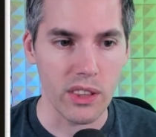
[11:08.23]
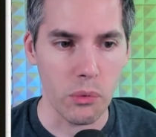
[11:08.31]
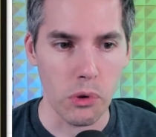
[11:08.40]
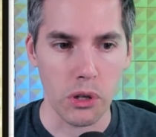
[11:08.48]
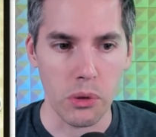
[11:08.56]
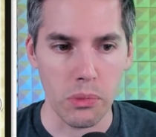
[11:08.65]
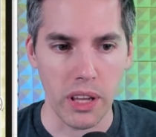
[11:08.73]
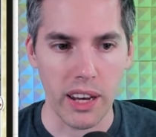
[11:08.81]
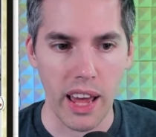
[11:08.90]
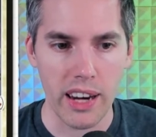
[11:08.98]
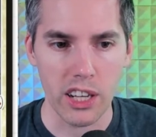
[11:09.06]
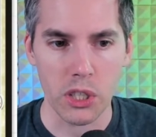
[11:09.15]
the Broken Blade,
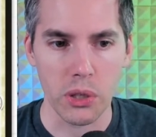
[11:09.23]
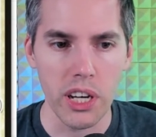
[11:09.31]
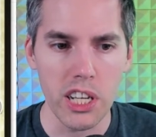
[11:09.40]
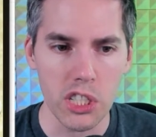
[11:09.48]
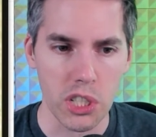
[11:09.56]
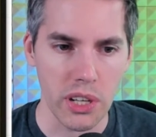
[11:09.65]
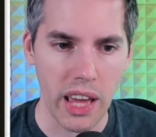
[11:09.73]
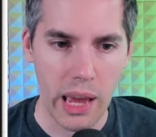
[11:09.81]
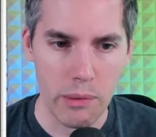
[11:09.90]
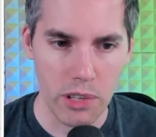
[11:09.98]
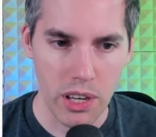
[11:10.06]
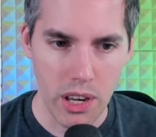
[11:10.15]
and a creature
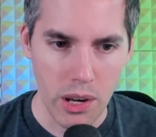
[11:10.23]
named